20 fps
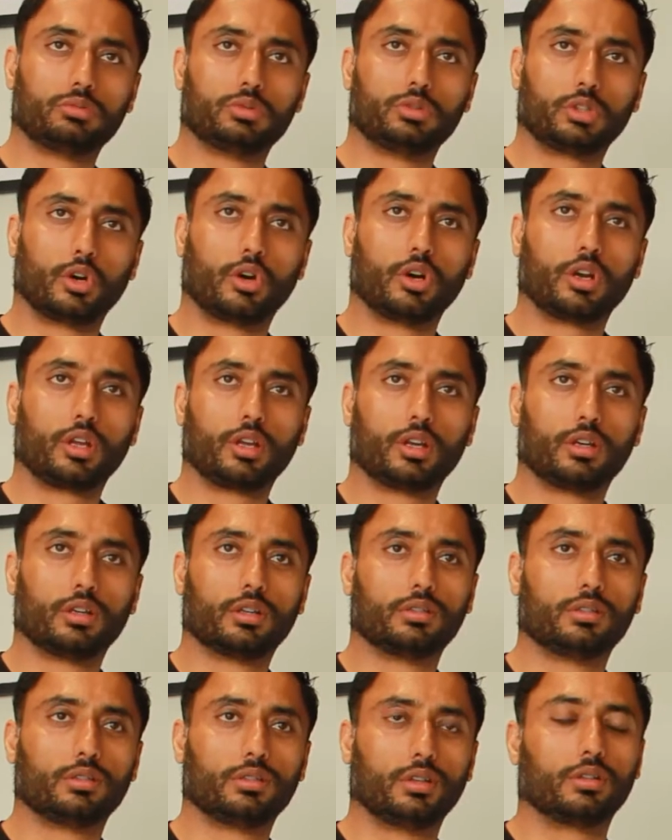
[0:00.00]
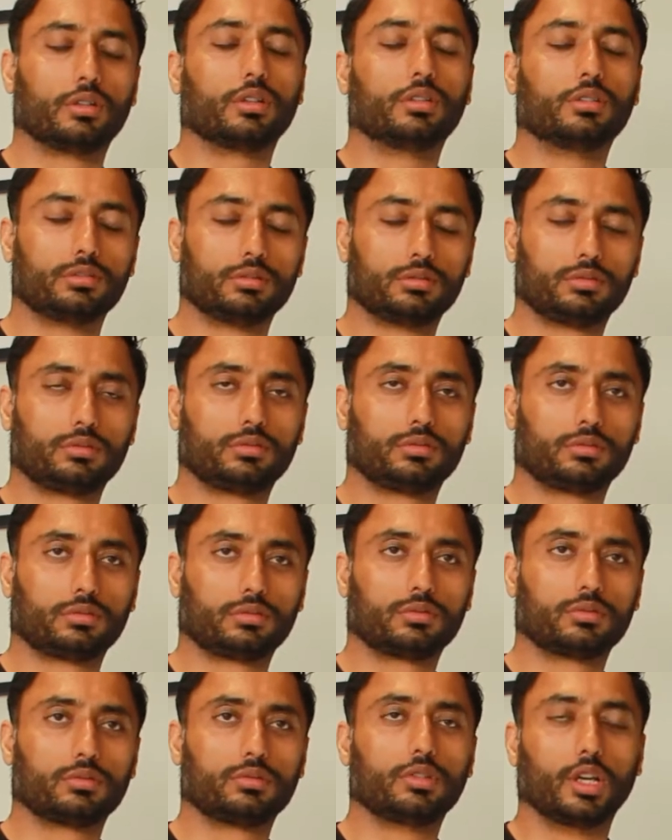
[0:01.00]
Recording? Okay.
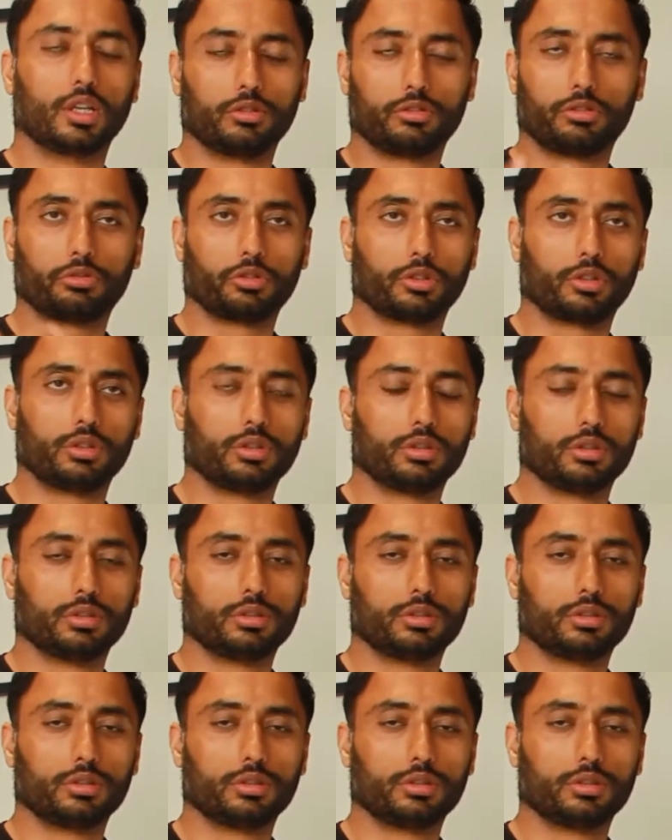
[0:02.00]
No, it's fine.